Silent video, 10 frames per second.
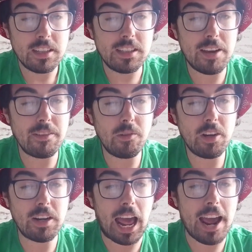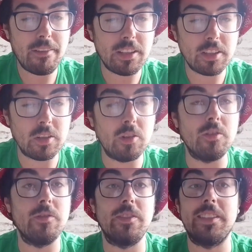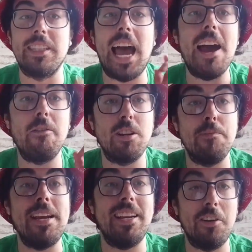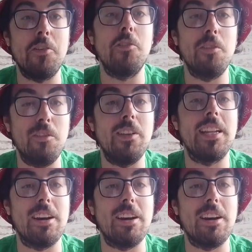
Saving the world after school. That would have been cool.